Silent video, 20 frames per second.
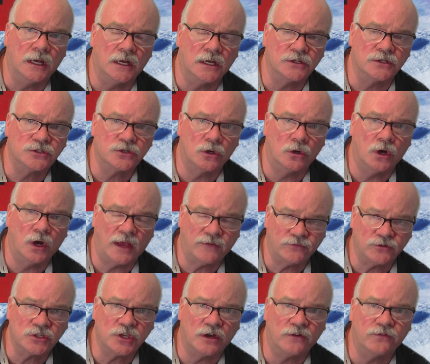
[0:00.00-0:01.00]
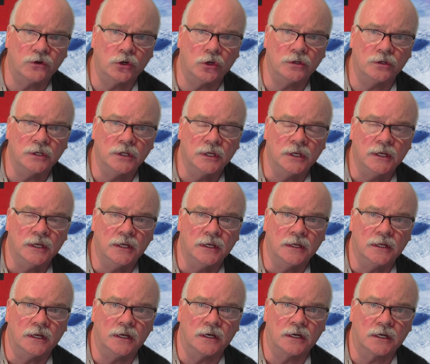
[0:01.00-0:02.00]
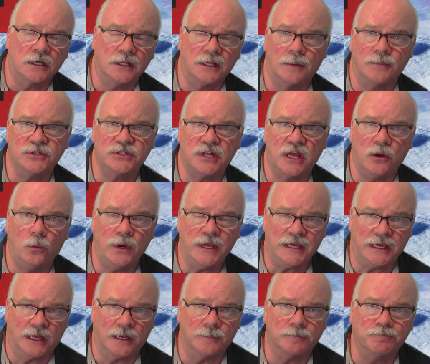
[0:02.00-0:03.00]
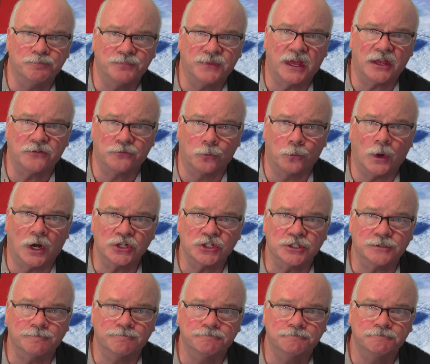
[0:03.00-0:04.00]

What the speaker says: So have yourself a good Columbus Day weekend. Thanks for watching.